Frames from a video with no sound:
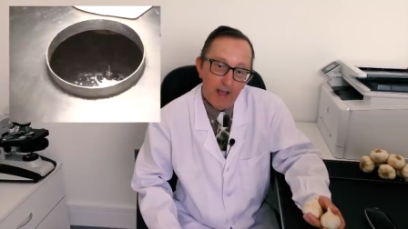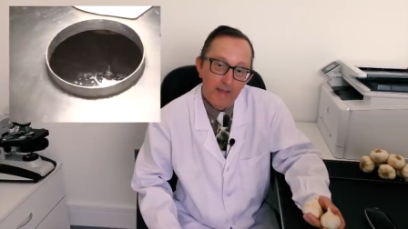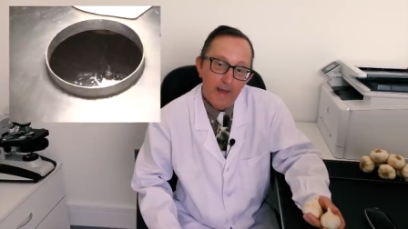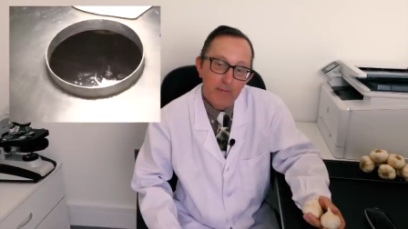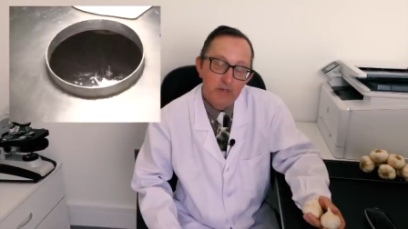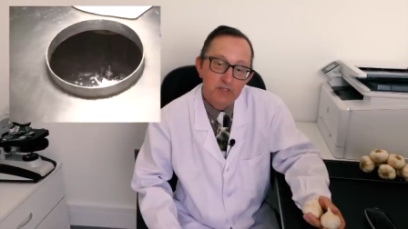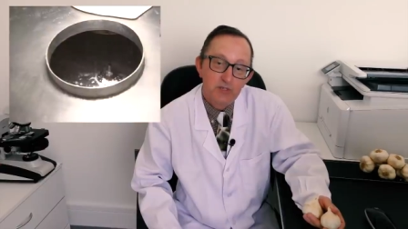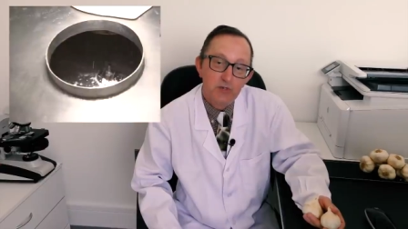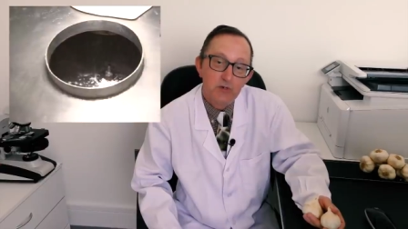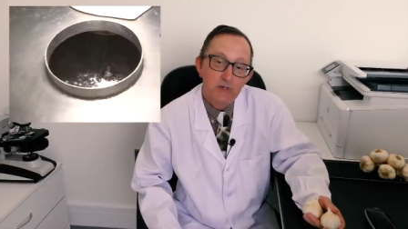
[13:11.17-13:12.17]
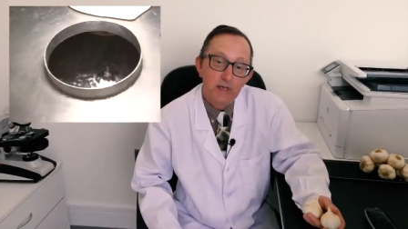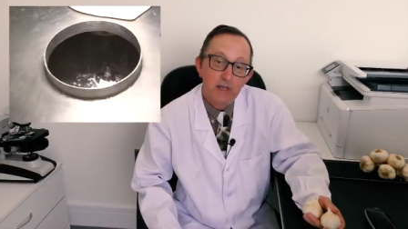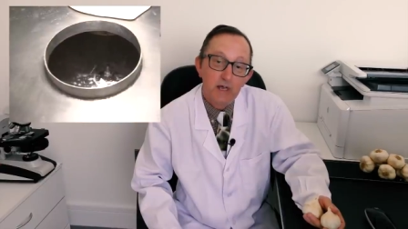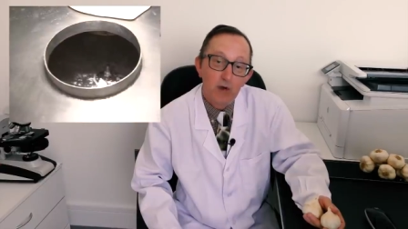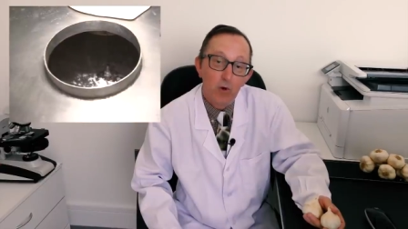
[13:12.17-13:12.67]
And that means that you can
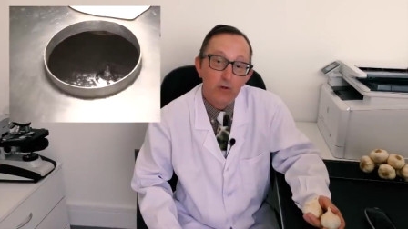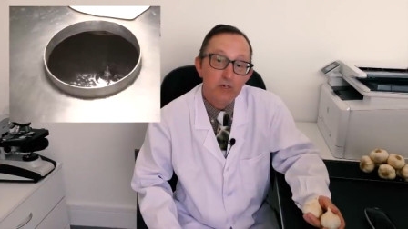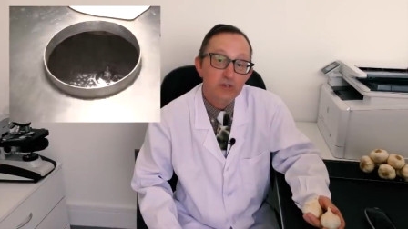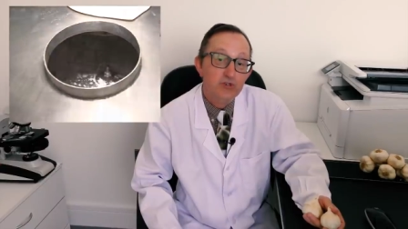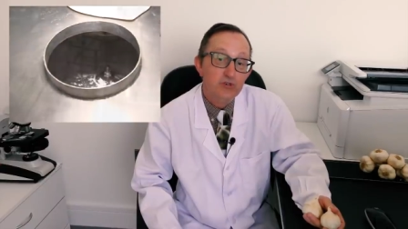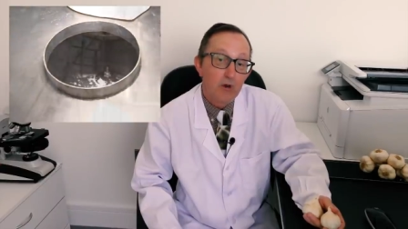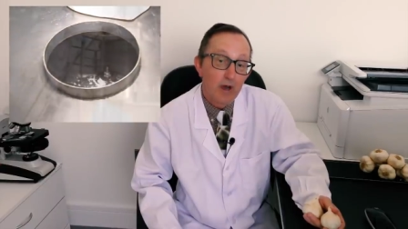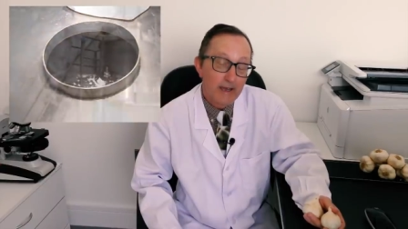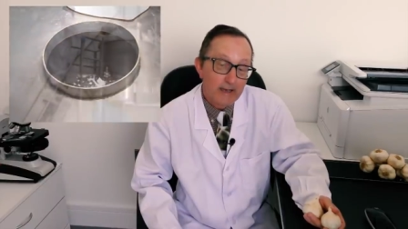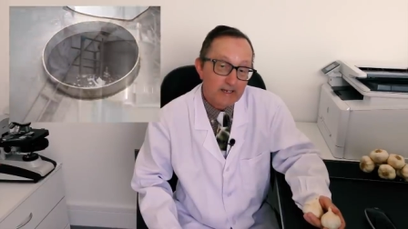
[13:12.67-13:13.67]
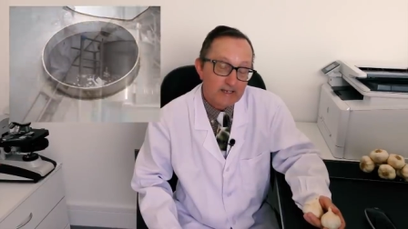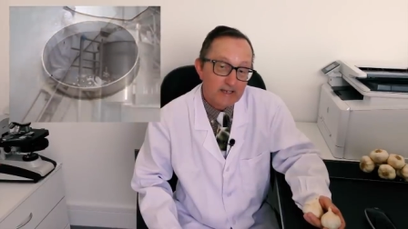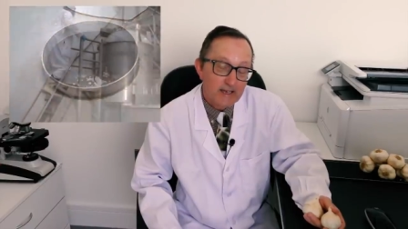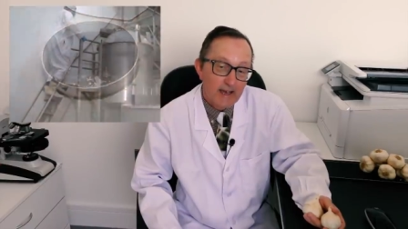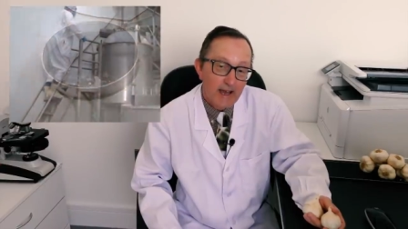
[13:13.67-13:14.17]
then go on and dry
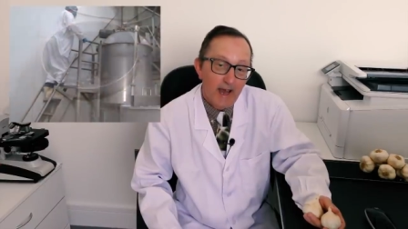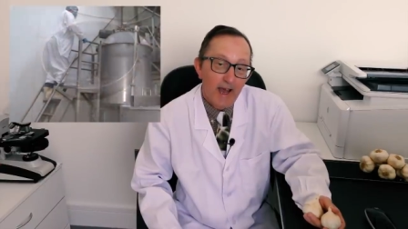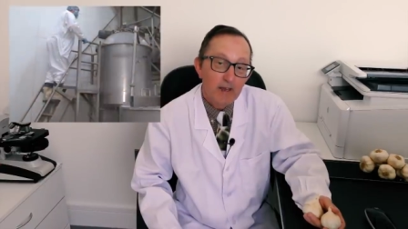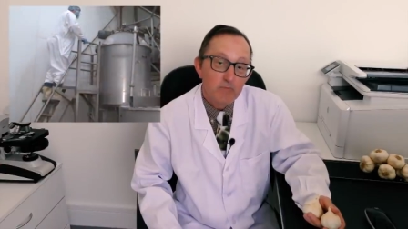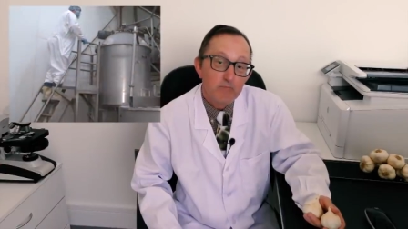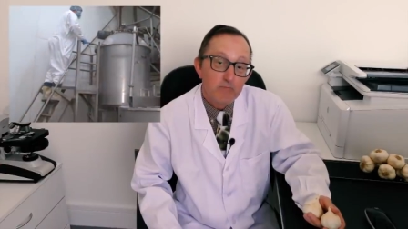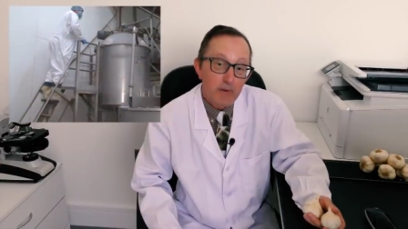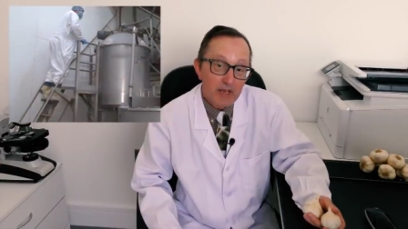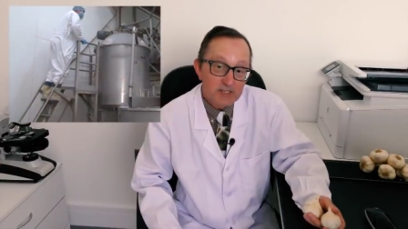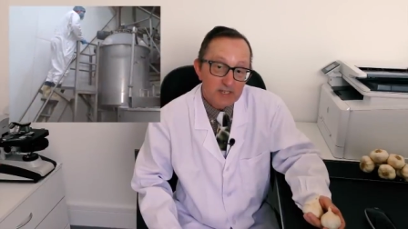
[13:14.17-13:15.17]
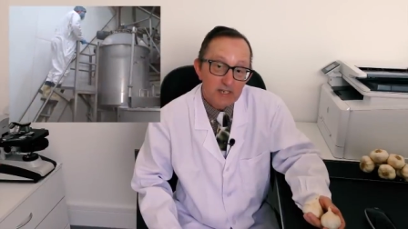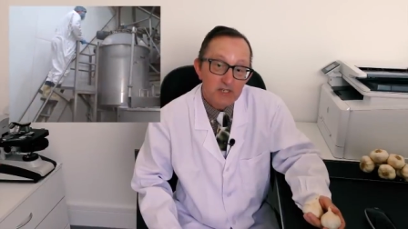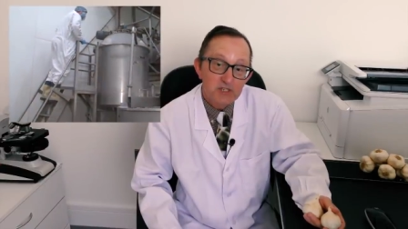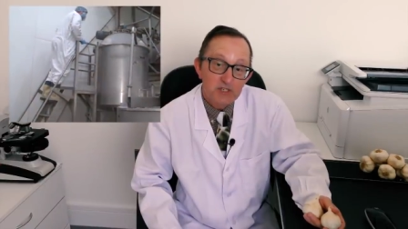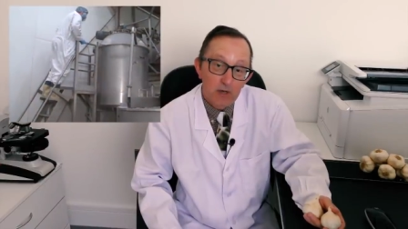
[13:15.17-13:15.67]
it and
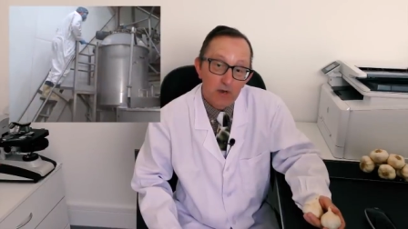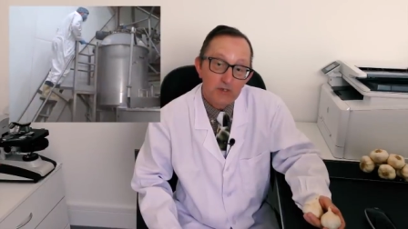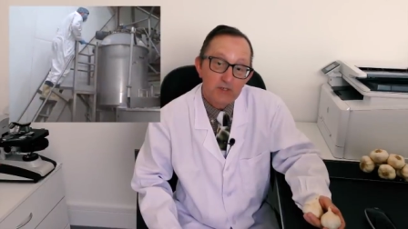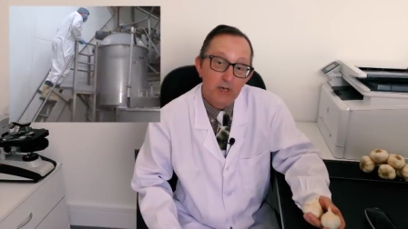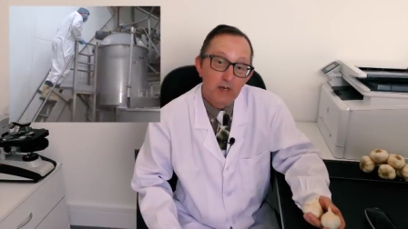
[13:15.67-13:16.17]
basically start